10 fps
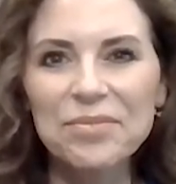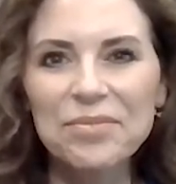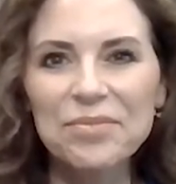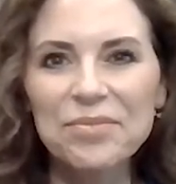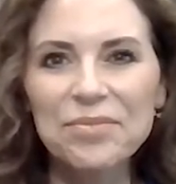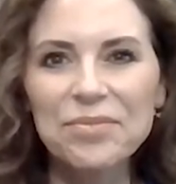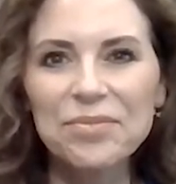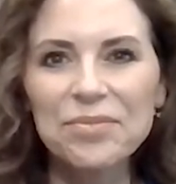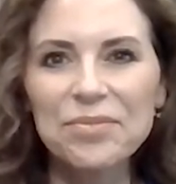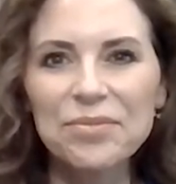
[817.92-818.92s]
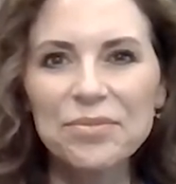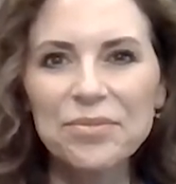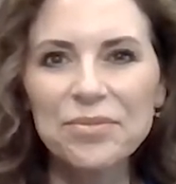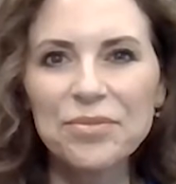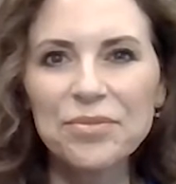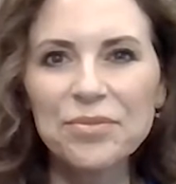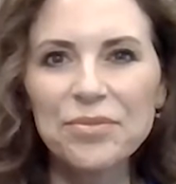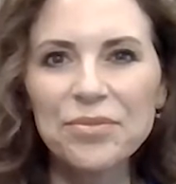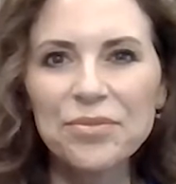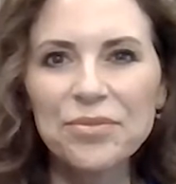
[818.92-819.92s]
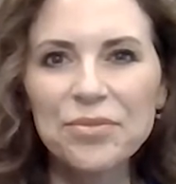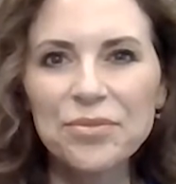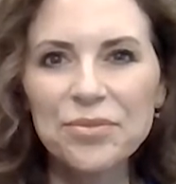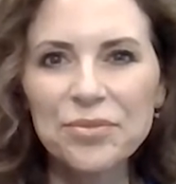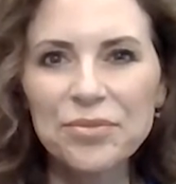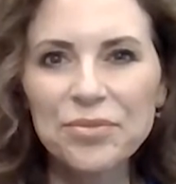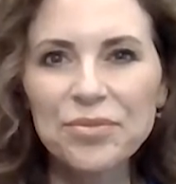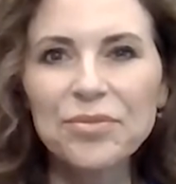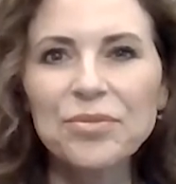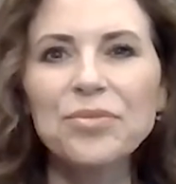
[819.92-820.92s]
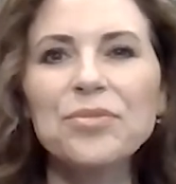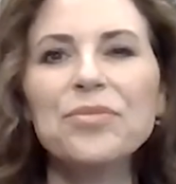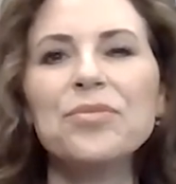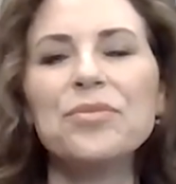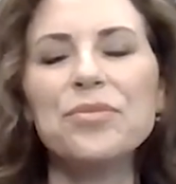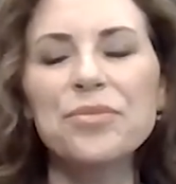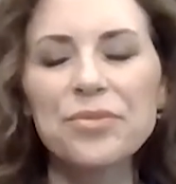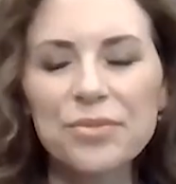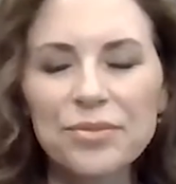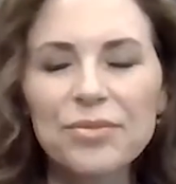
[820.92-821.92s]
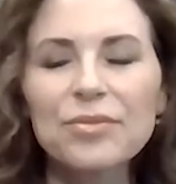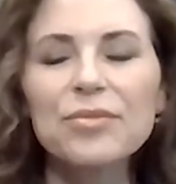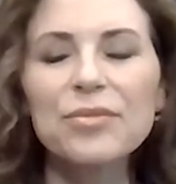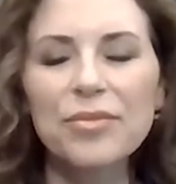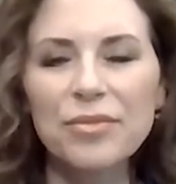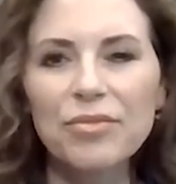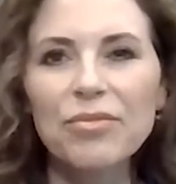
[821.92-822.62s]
The person shown says nothing.